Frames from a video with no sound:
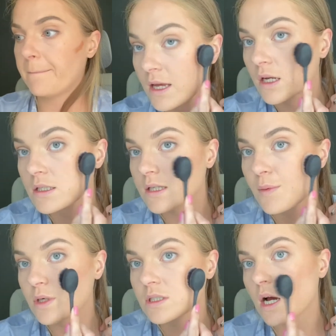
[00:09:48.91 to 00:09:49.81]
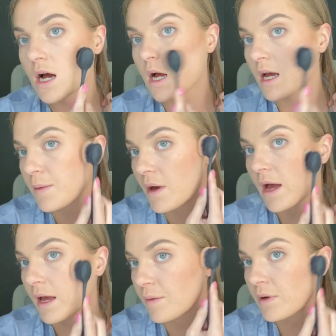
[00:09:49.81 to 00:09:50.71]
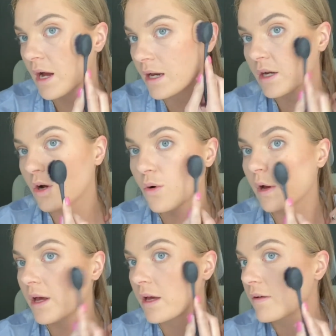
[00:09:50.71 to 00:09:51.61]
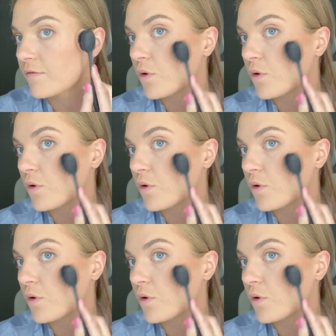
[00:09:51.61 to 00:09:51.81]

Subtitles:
It is summertime. I am kind of going